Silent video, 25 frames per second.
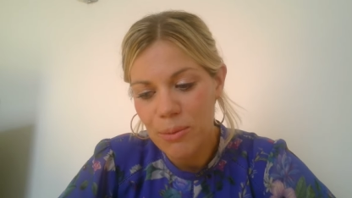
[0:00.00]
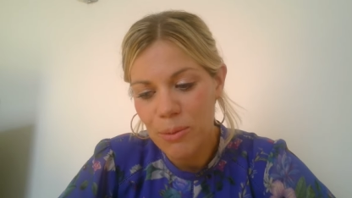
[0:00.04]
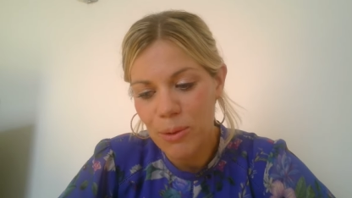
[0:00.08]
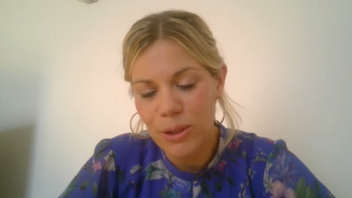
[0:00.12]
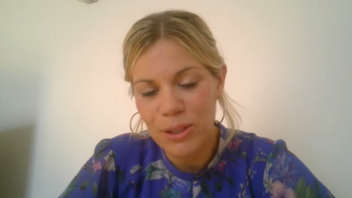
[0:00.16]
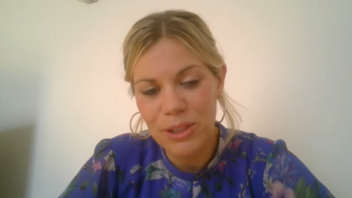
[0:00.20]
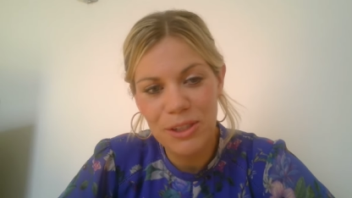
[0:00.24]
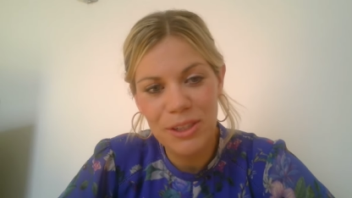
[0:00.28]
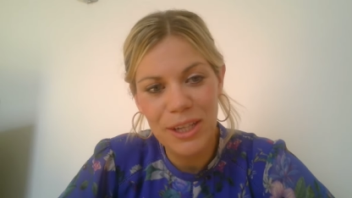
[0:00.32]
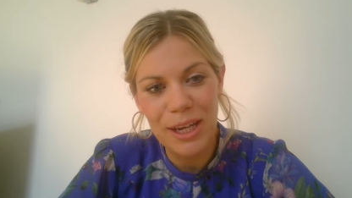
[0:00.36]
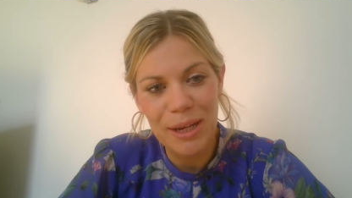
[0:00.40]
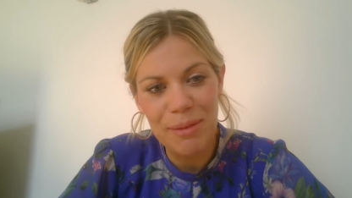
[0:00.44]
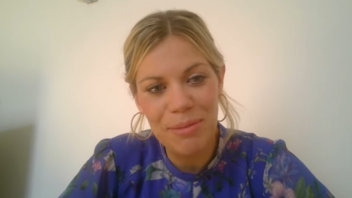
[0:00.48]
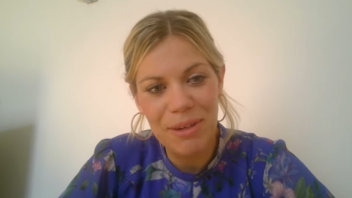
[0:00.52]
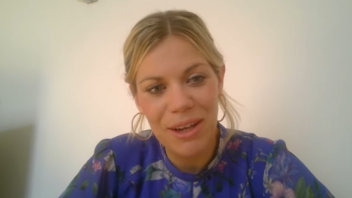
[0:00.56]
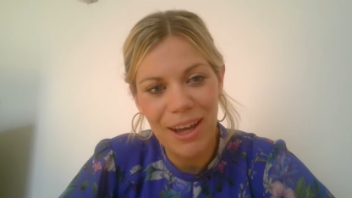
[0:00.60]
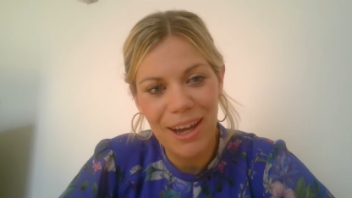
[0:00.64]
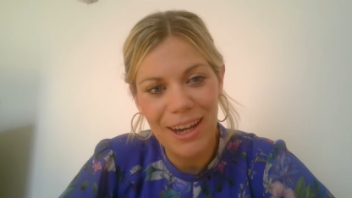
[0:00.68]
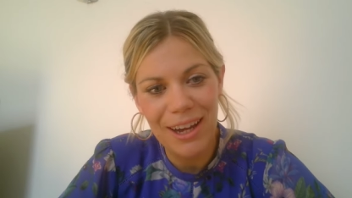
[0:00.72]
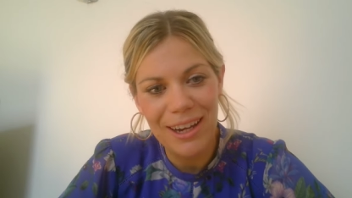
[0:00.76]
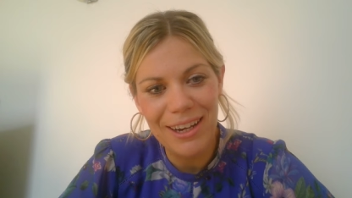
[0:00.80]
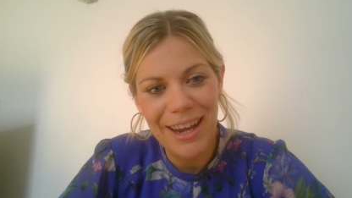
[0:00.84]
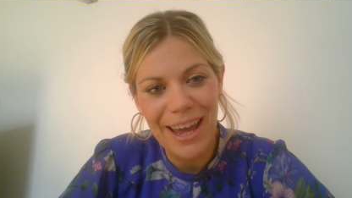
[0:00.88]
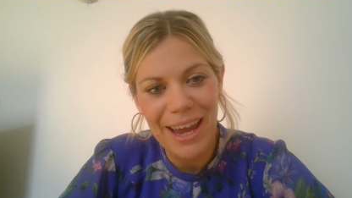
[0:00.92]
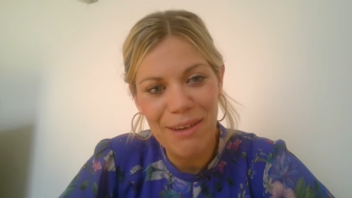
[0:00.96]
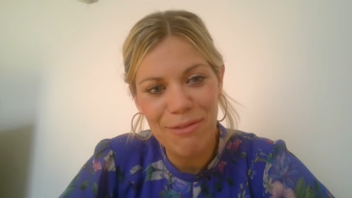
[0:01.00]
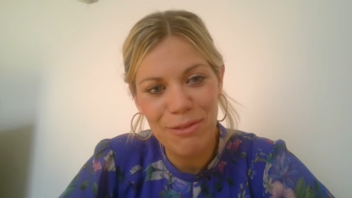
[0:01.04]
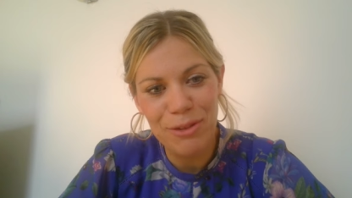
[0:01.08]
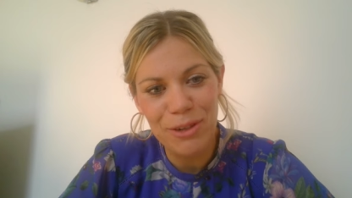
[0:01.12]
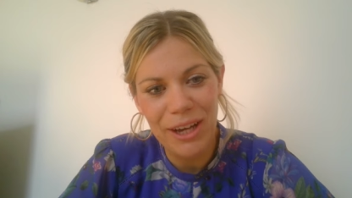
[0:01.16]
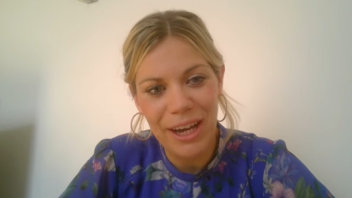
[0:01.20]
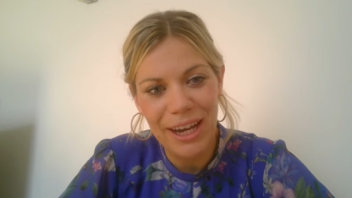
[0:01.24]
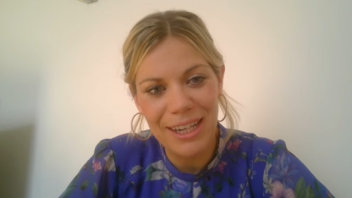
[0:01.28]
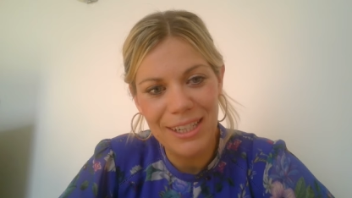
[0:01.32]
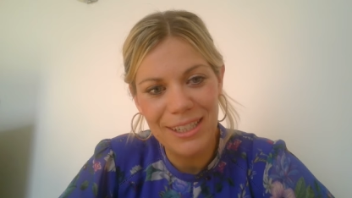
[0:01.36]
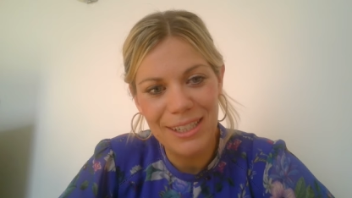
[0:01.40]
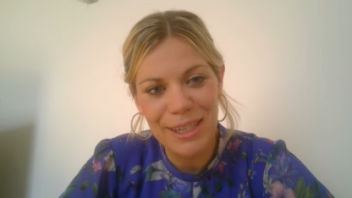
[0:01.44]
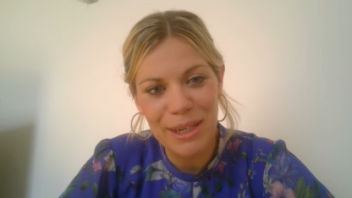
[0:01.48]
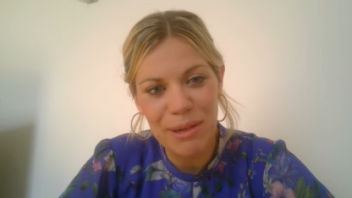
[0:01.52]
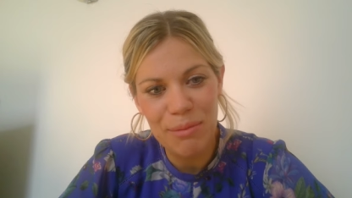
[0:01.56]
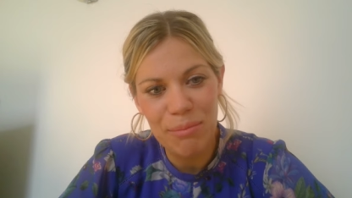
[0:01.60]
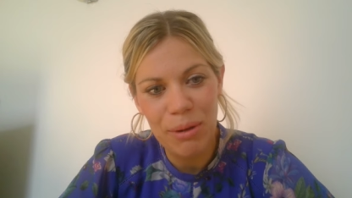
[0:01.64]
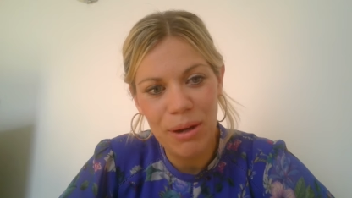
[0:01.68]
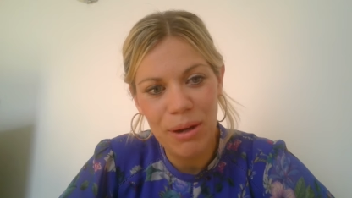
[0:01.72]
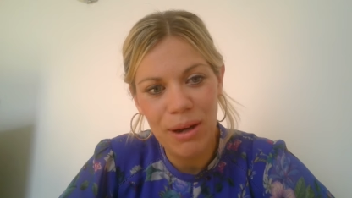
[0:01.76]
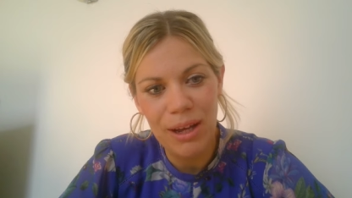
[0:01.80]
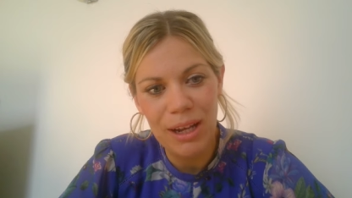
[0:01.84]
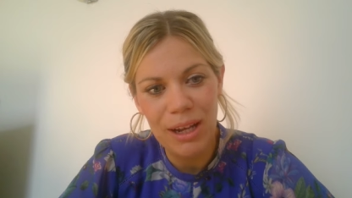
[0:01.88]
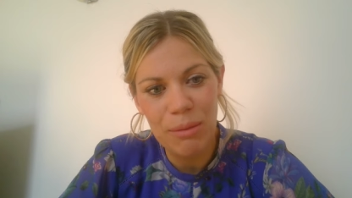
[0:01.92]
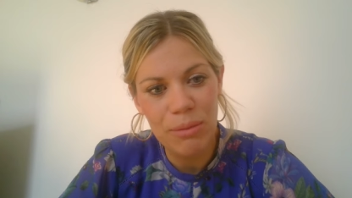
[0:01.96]
what seemed like navel-gazing
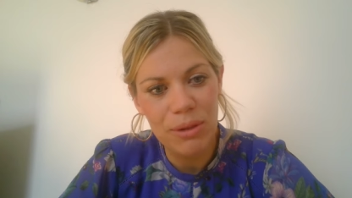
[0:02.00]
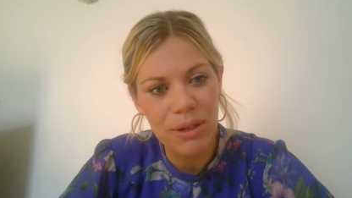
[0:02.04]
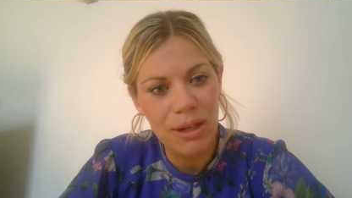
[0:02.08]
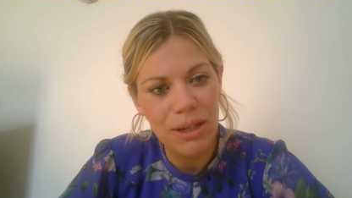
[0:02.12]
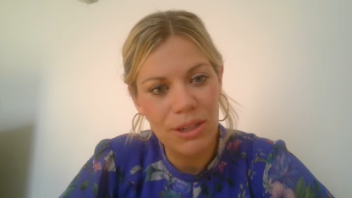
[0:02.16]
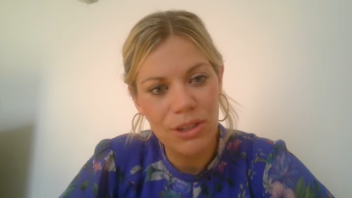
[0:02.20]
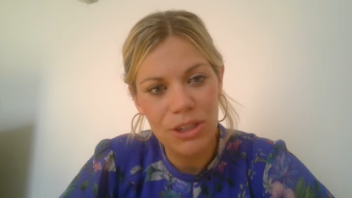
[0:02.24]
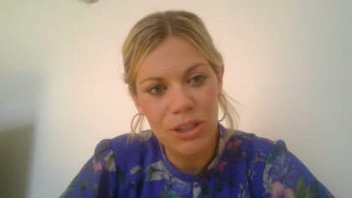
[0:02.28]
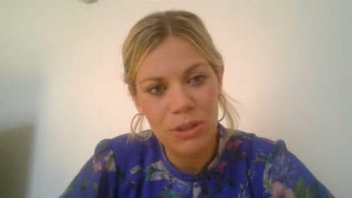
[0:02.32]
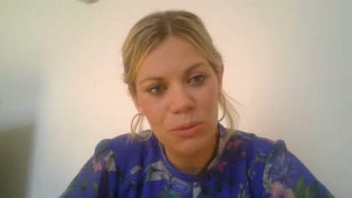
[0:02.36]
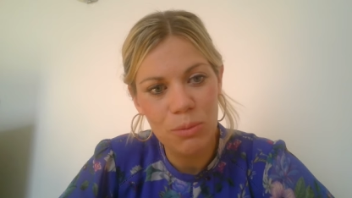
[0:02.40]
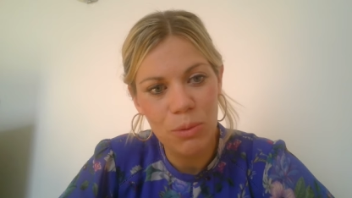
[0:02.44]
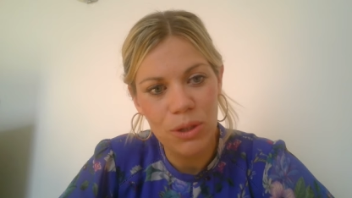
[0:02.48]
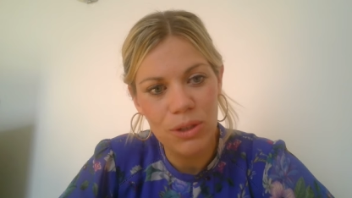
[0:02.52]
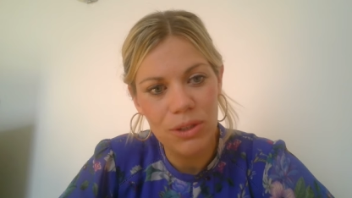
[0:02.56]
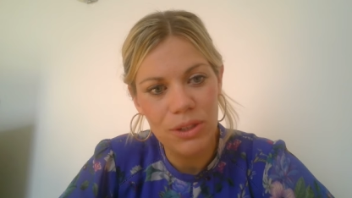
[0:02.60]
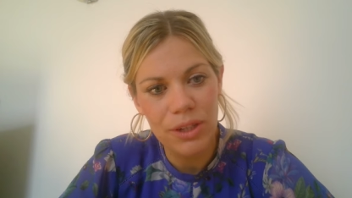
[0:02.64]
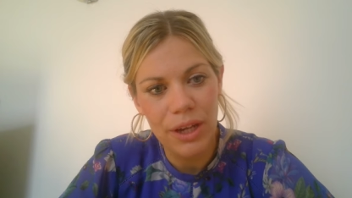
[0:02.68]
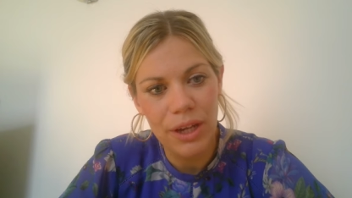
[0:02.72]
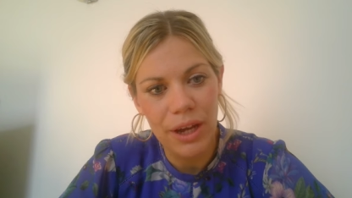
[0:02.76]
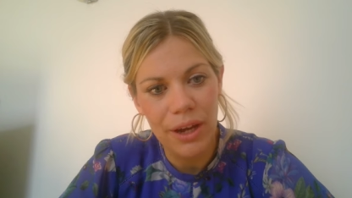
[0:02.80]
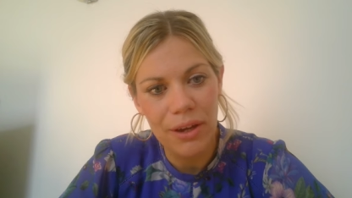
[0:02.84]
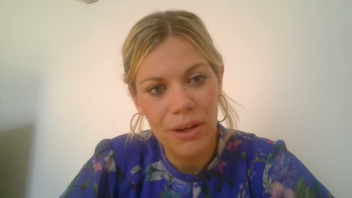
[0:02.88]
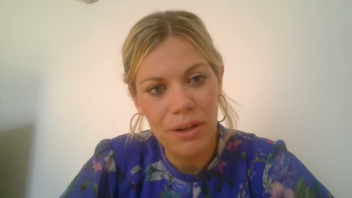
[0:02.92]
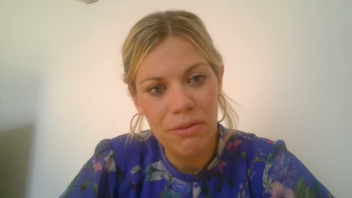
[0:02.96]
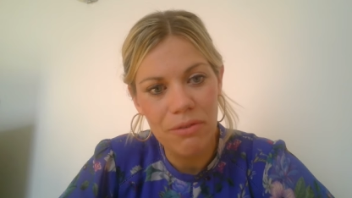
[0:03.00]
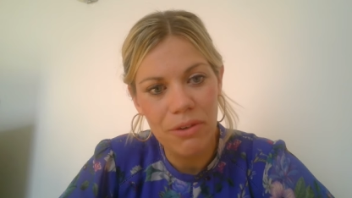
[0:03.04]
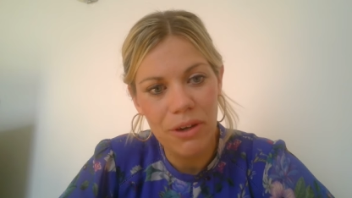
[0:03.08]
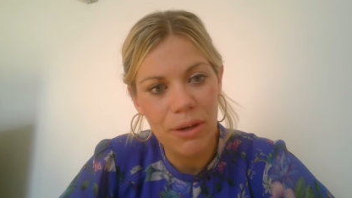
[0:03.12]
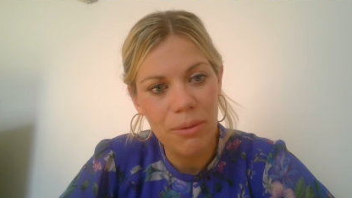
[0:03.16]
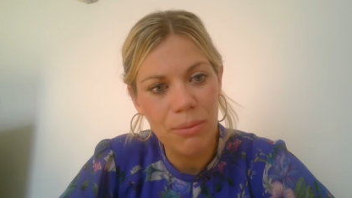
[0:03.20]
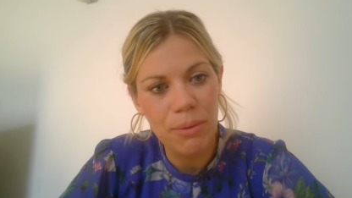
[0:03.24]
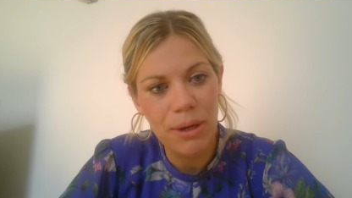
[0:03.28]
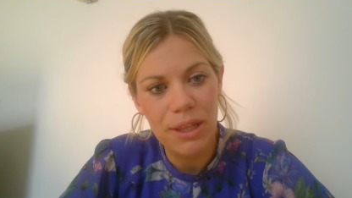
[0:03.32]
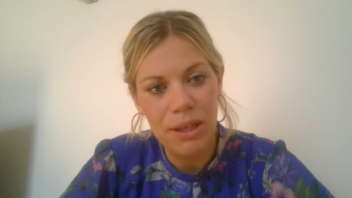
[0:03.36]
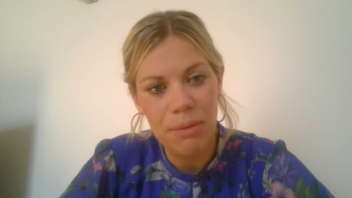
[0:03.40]
in Parliament and just wanted it over.